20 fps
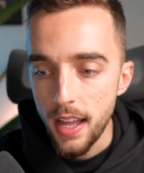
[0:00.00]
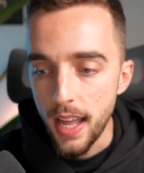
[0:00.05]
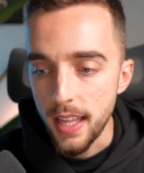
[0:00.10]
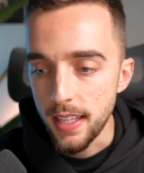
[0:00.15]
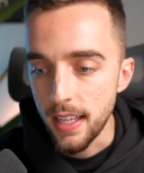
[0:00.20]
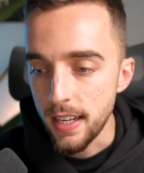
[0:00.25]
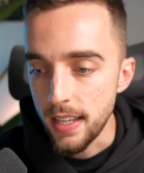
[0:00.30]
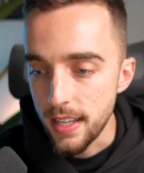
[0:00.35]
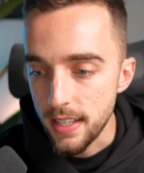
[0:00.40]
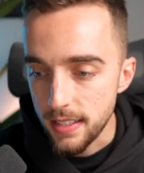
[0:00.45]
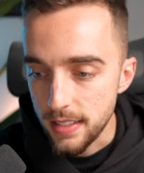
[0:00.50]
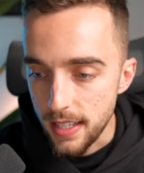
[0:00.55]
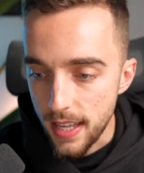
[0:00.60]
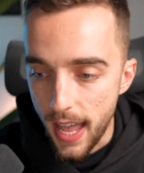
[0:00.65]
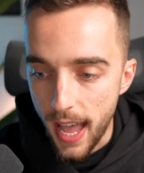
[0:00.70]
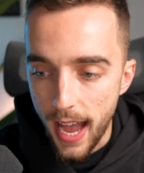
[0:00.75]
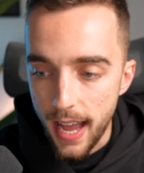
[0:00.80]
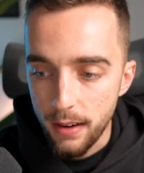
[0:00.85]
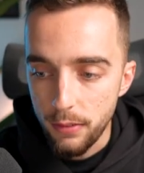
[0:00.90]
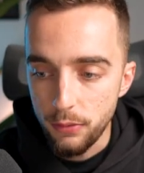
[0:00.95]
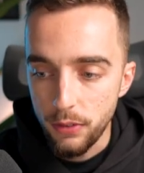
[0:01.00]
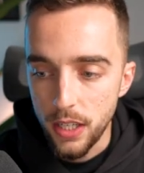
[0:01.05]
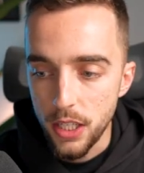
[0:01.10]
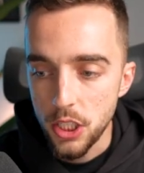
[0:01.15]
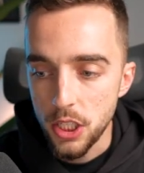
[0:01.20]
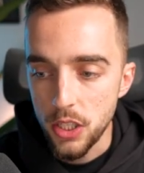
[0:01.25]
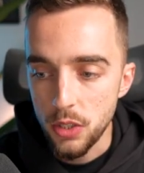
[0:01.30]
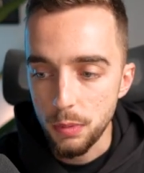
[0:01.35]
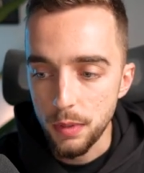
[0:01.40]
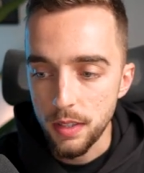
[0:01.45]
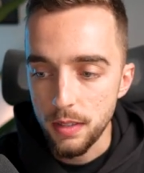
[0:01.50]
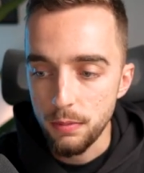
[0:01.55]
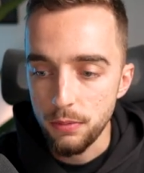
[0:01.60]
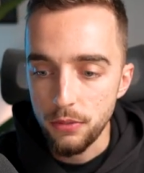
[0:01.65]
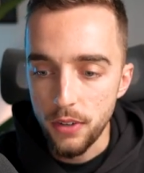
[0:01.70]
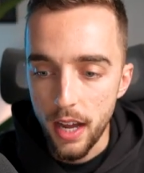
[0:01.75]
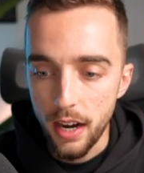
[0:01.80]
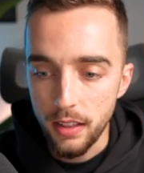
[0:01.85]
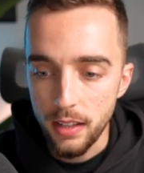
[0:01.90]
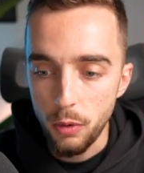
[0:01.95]
And then, as the ad finishes with him
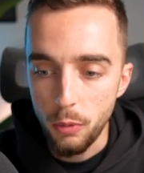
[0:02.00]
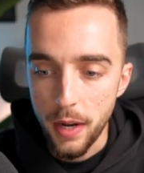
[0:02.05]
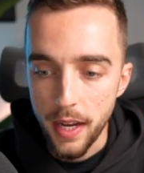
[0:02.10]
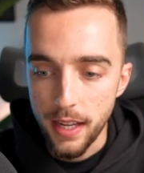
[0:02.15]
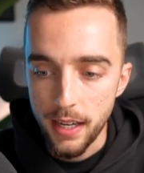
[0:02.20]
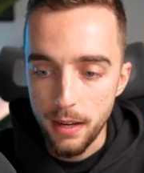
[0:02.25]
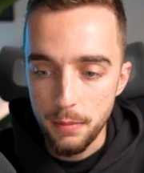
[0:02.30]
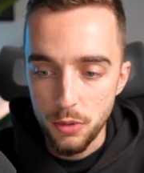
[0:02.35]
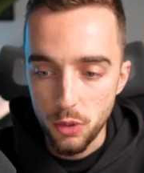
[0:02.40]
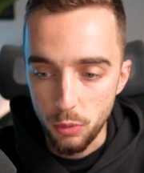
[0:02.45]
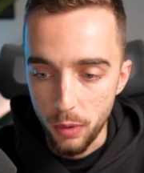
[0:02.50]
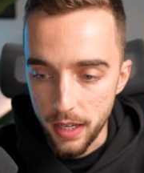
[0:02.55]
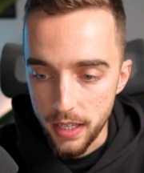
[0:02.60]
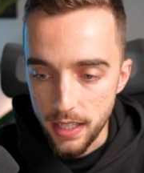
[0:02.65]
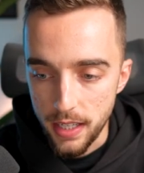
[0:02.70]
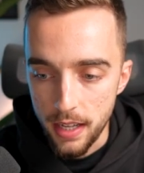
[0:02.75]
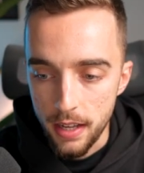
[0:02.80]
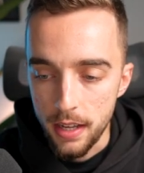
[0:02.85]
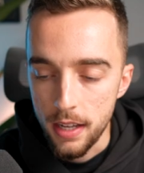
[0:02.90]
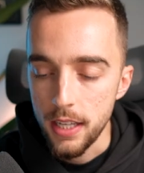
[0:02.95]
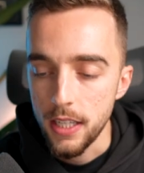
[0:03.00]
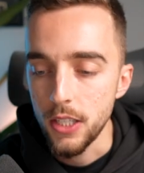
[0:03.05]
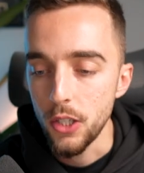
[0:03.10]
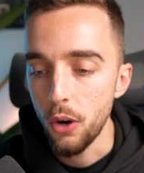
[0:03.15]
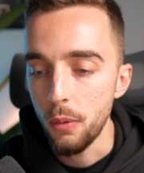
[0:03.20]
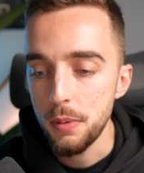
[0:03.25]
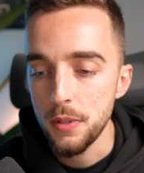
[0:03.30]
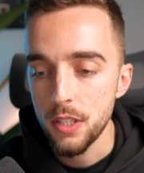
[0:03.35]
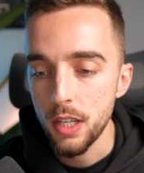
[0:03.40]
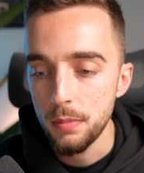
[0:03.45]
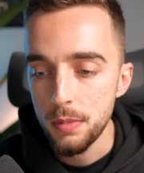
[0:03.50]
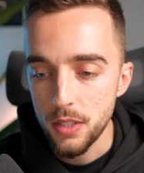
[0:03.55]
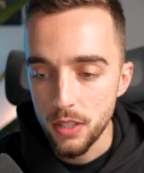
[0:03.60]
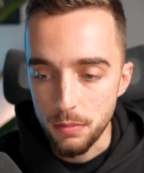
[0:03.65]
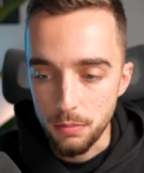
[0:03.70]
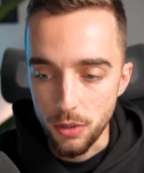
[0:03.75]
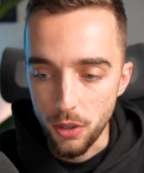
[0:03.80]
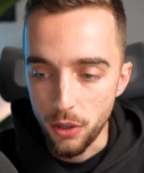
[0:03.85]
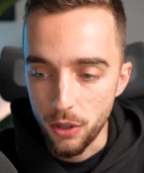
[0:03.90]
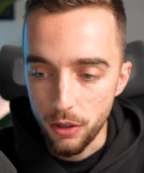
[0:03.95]
finally waking up sweating, he opens up his
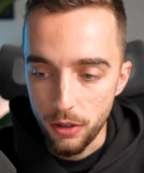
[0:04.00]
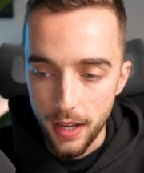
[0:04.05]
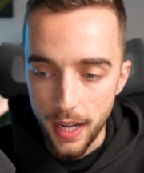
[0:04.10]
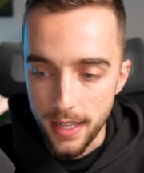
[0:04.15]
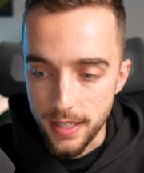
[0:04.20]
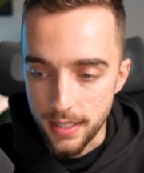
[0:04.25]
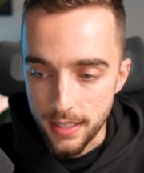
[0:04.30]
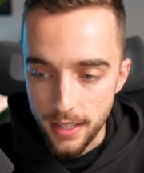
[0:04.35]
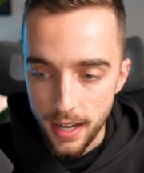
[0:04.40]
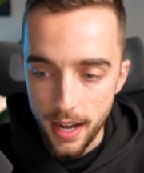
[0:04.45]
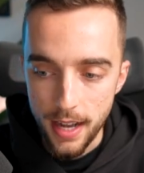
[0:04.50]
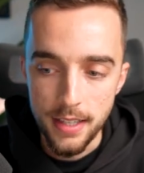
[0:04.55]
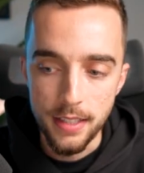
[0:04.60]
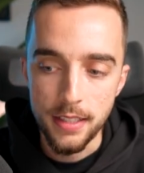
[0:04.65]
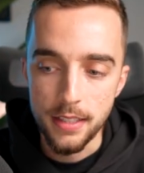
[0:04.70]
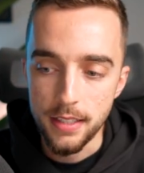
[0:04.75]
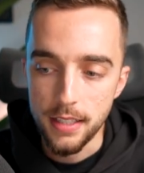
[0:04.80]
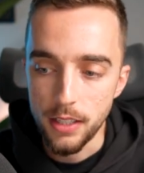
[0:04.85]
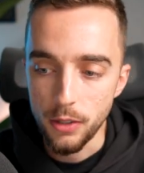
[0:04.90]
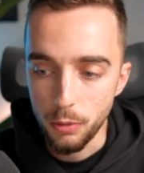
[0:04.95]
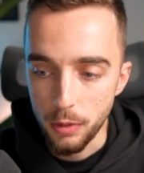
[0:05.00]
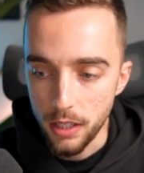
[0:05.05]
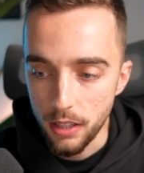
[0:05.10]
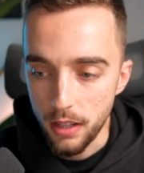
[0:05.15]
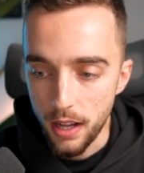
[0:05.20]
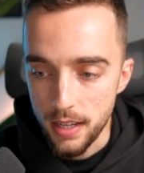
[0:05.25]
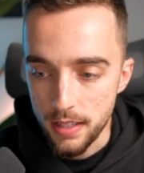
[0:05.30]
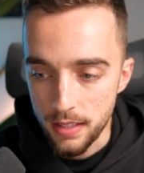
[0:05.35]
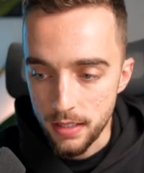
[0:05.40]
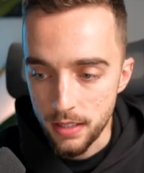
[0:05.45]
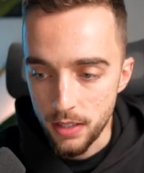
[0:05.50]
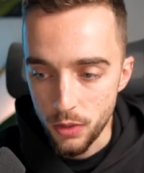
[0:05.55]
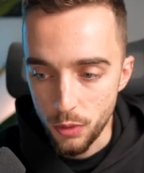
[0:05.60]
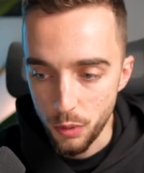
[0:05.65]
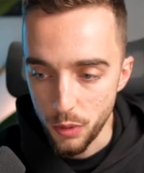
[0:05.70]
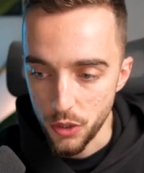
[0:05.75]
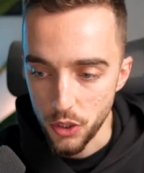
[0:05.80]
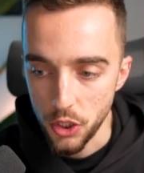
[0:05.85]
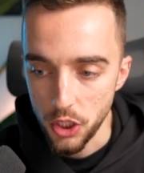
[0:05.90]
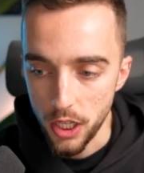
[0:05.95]
computer and sighs as he realizes this
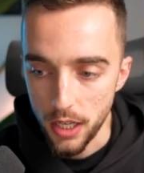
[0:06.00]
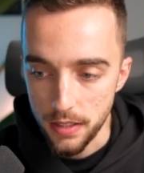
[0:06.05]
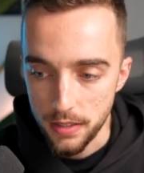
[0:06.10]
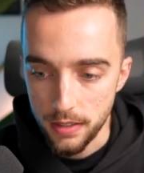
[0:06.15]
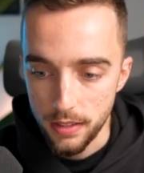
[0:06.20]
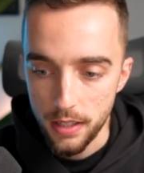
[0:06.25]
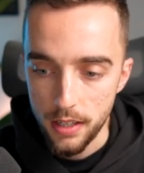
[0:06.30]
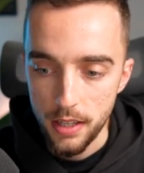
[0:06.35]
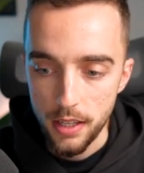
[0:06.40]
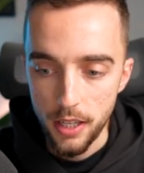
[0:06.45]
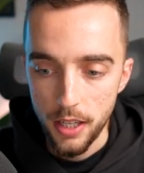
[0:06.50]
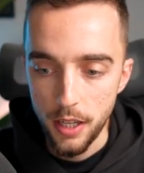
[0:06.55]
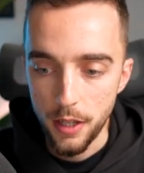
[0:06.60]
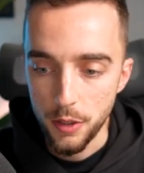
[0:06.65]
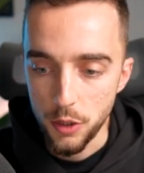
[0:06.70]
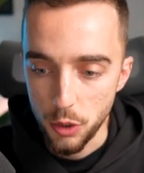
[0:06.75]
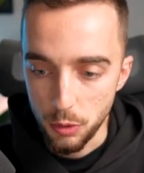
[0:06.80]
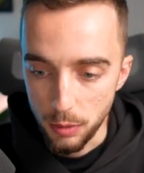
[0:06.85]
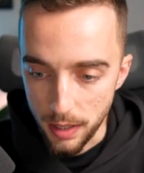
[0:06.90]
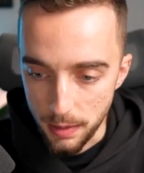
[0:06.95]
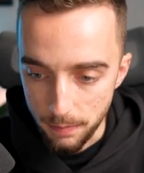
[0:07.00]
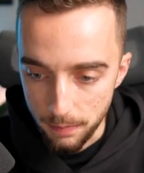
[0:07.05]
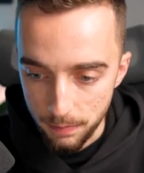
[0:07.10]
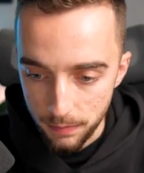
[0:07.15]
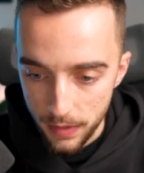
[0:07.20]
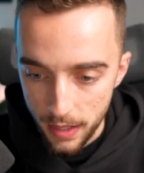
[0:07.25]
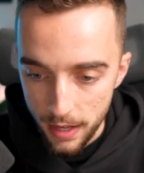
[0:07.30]
was just a dream.